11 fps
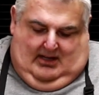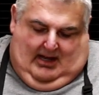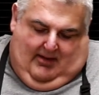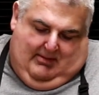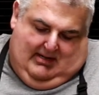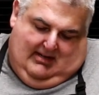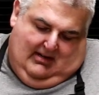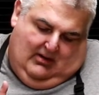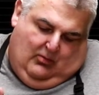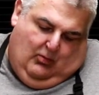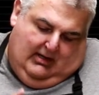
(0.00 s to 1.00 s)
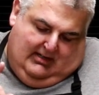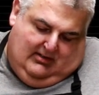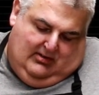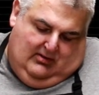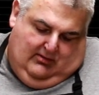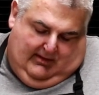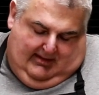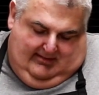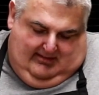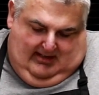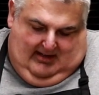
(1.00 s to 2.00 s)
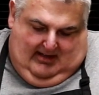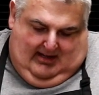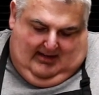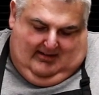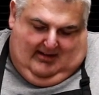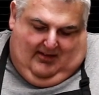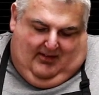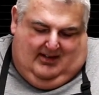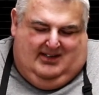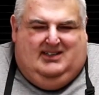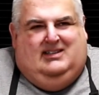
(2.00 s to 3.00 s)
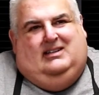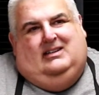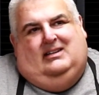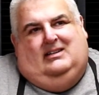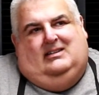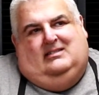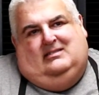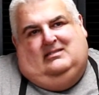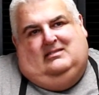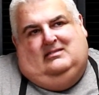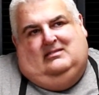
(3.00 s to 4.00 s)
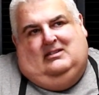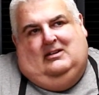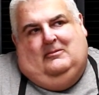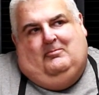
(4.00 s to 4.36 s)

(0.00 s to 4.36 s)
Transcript: I've been wanting to do this, and I thought, but